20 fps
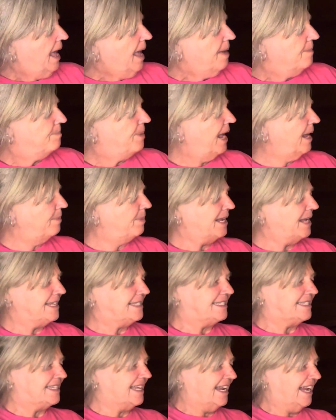
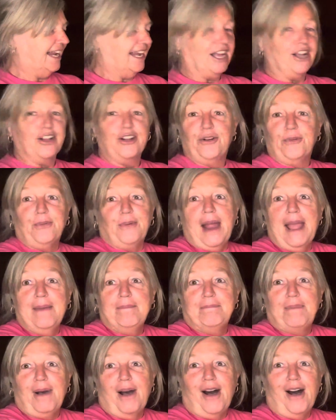Babysitting a
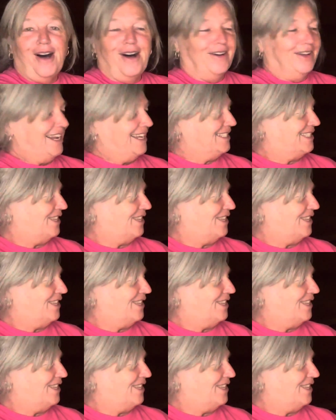grandpa is